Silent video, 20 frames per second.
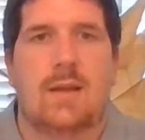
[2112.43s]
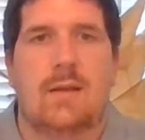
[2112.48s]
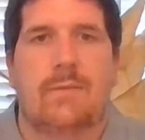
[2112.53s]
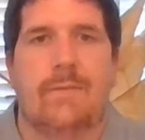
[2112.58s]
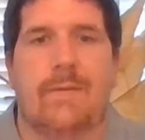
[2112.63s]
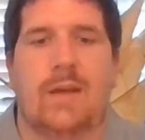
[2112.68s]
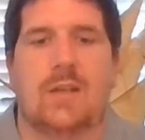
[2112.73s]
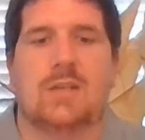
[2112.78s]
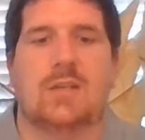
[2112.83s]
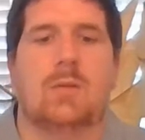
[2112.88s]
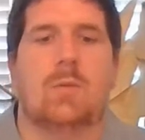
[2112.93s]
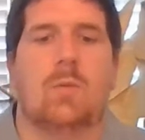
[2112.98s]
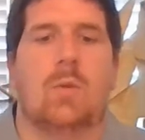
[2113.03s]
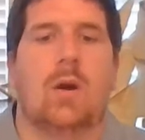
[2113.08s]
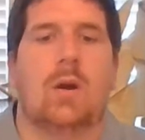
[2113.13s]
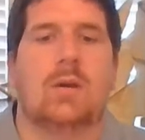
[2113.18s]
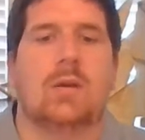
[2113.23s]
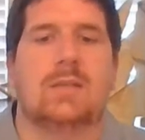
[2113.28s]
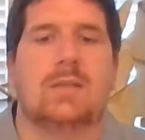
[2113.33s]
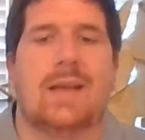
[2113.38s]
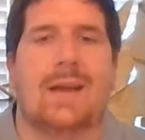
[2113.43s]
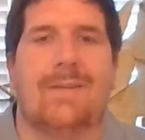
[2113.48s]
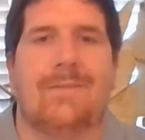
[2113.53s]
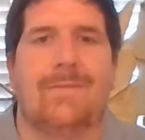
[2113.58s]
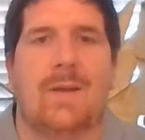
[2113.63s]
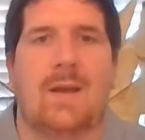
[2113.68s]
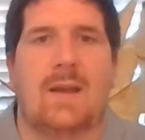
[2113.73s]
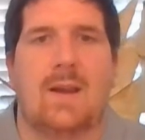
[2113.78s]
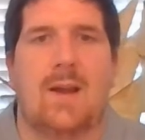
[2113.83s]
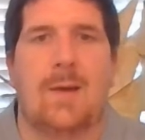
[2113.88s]
Basically, the workers got
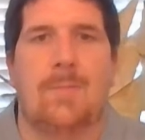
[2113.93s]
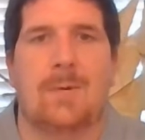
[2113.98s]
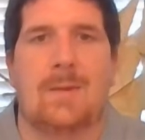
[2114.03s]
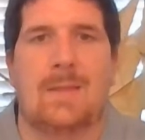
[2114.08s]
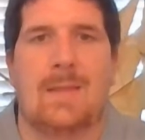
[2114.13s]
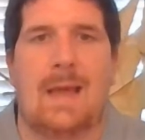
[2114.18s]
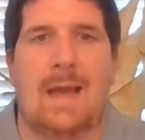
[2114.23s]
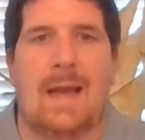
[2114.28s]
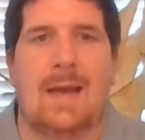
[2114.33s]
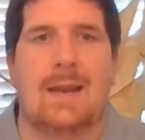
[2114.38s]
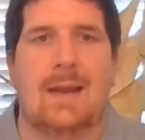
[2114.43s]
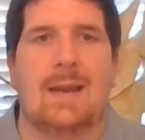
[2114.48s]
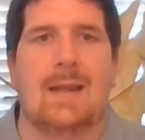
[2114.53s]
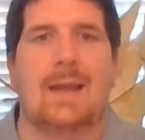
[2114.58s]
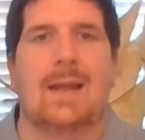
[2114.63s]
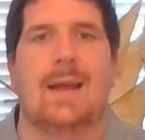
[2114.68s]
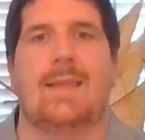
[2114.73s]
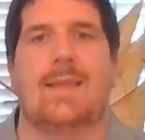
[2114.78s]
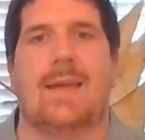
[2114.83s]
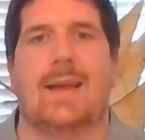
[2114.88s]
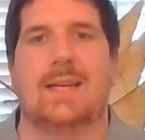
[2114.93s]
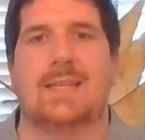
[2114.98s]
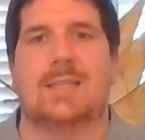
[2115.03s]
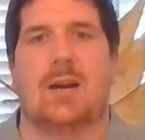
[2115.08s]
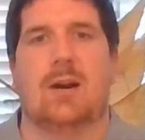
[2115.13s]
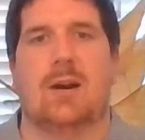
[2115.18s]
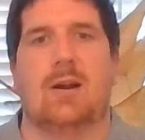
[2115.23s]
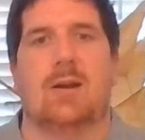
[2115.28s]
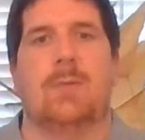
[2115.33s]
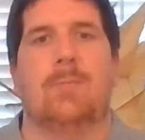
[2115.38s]
fed up with that, and they
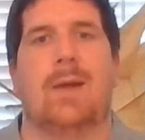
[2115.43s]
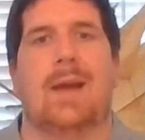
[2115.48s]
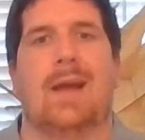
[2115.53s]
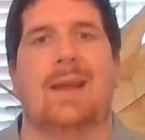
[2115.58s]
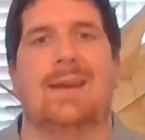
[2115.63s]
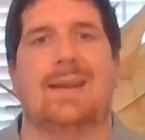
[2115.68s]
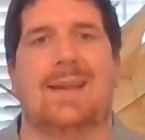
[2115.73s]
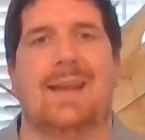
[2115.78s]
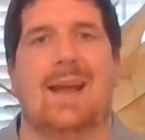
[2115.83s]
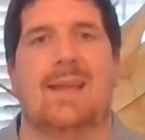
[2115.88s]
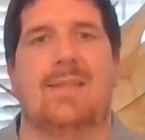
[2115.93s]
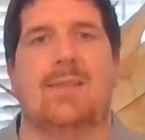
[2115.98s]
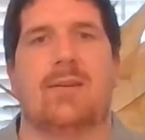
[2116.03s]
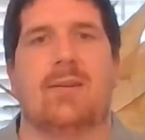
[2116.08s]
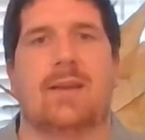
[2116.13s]
started to band together.